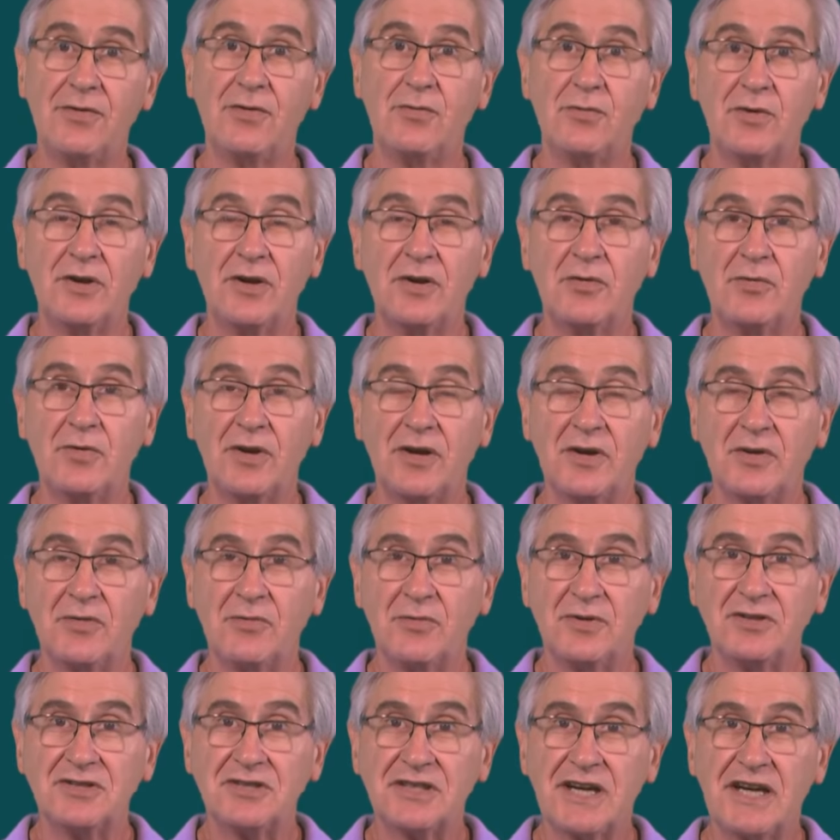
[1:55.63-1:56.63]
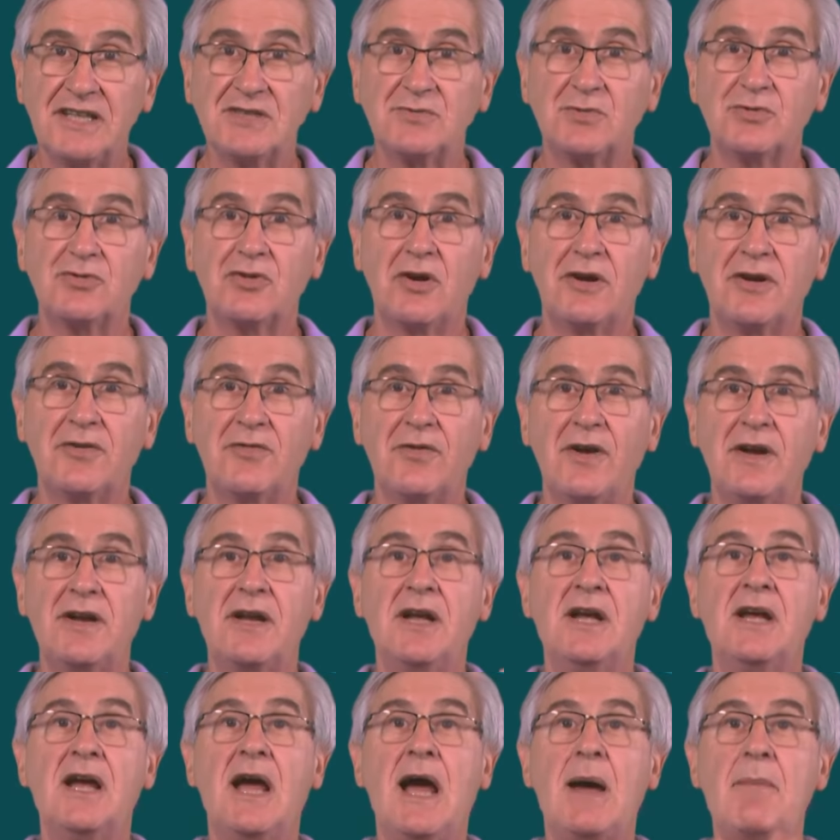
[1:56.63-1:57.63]
in which case we're trying to find
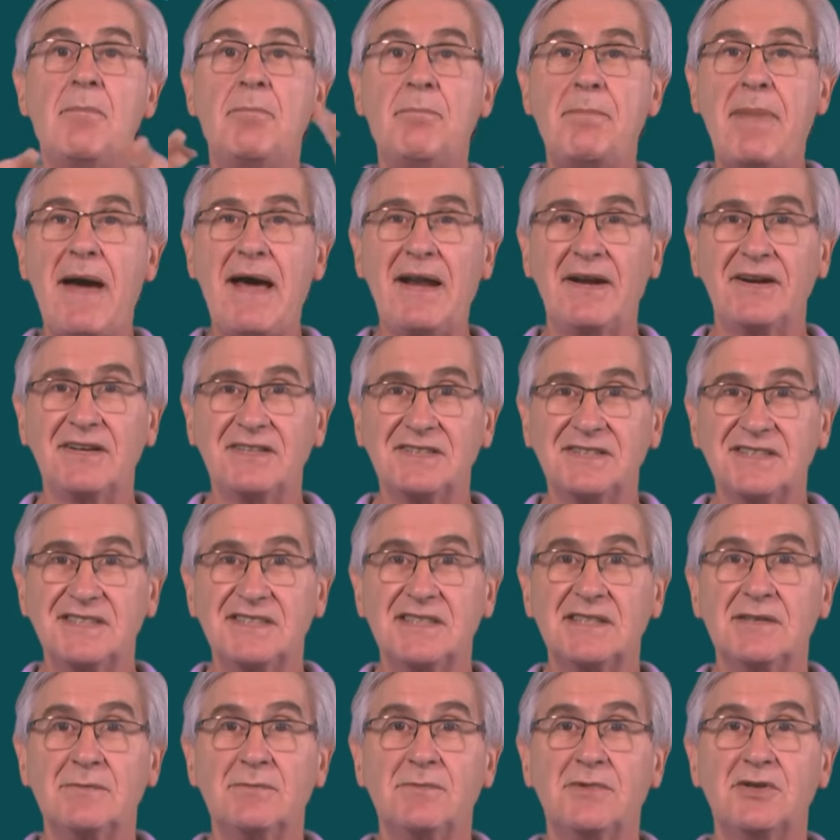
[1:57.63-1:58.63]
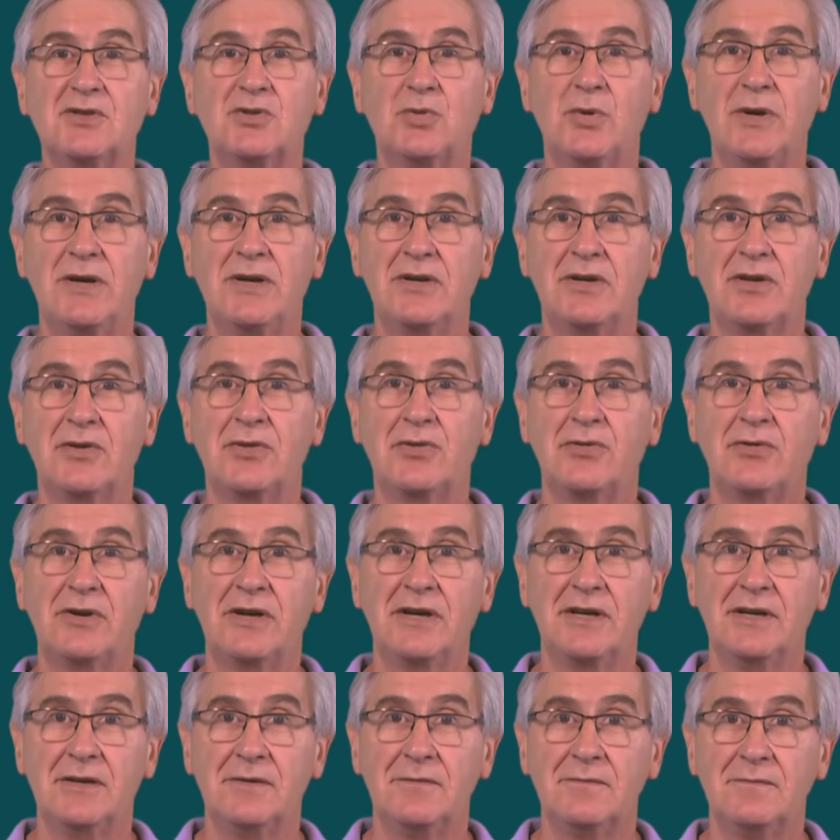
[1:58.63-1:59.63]
a balance between the
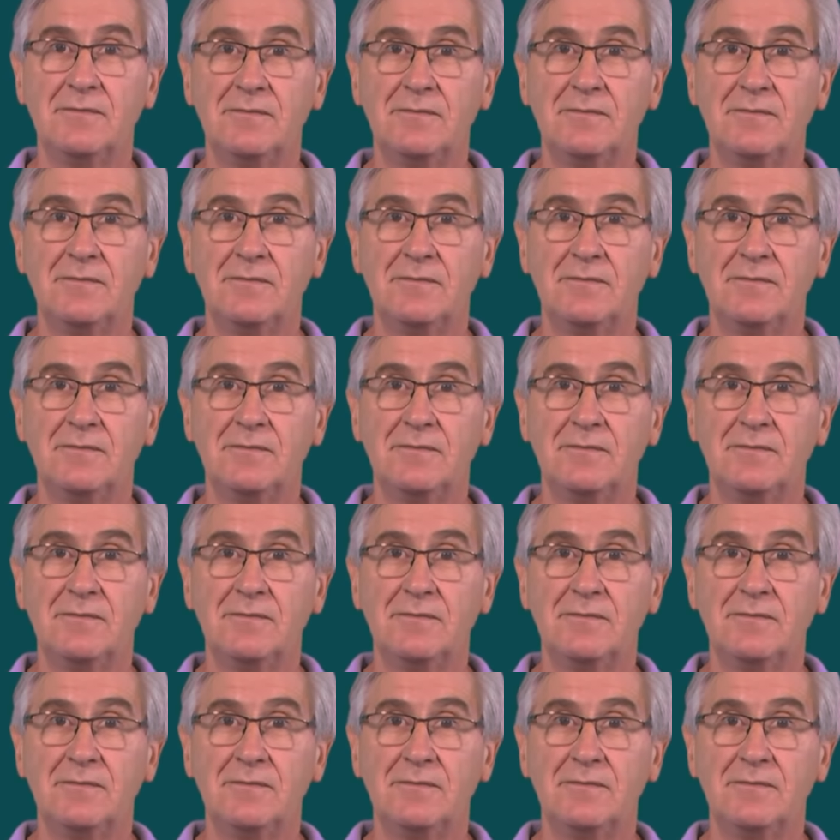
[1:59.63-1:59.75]
three.